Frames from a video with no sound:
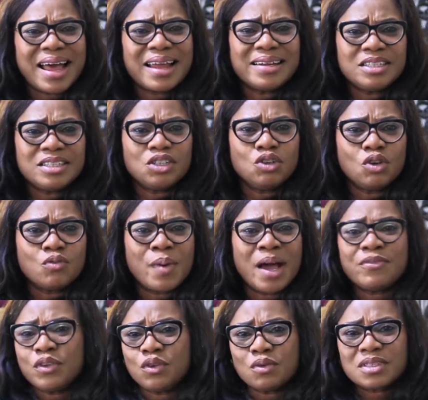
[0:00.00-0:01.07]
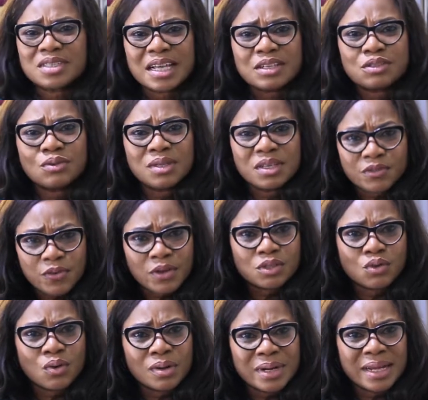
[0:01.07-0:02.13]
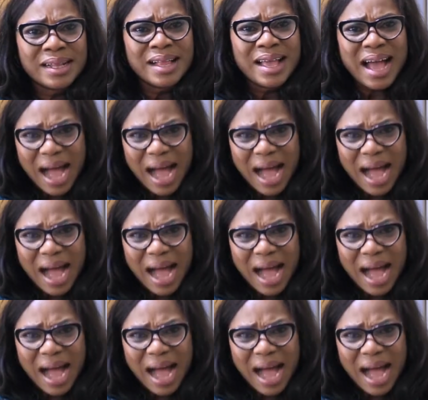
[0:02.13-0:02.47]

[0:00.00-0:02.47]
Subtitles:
adage in Yoruba, if you don't settle this first quarrel,